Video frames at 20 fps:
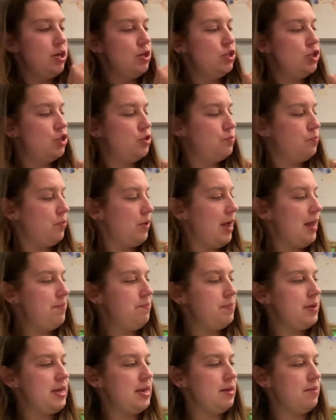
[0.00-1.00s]
spread
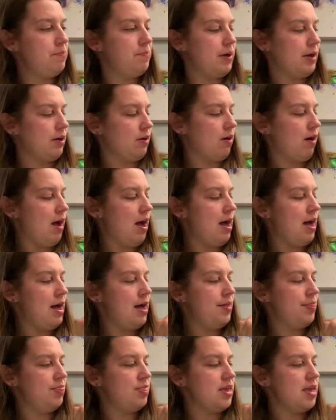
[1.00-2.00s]
peanut butter
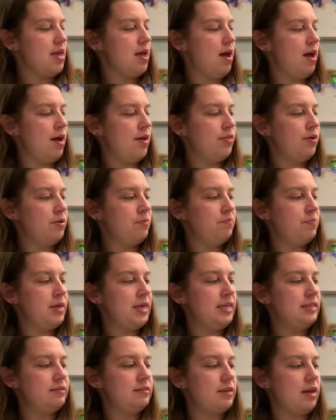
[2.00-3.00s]
on the other
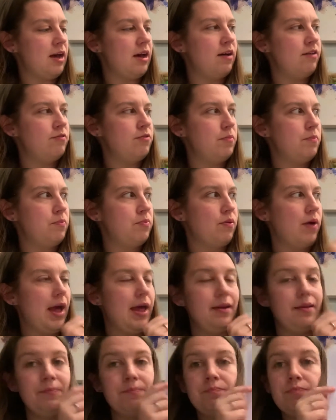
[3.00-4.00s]
piece of
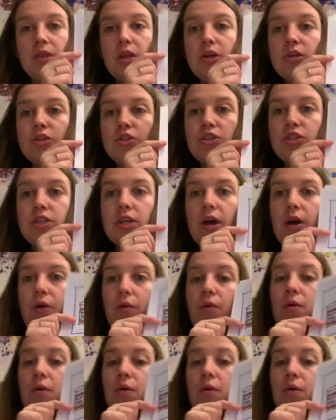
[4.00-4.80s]
bread. So